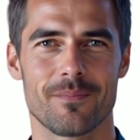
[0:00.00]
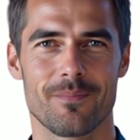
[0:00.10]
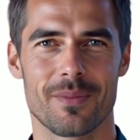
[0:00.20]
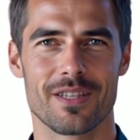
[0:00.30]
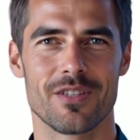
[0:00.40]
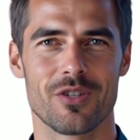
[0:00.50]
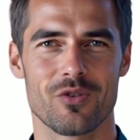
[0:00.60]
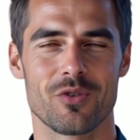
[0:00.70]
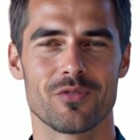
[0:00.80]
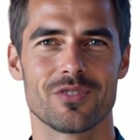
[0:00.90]
But
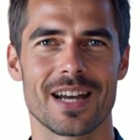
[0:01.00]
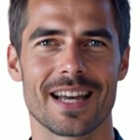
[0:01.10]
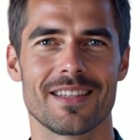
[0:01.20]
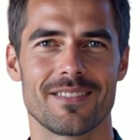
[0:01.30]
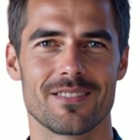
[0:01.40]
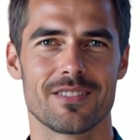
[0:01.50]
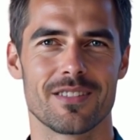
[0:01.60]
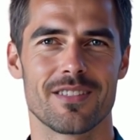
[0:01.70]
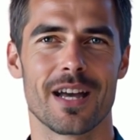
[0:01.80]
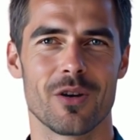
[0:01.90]
neuroscience
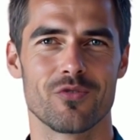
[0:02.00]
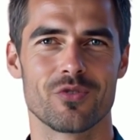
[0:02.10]
is now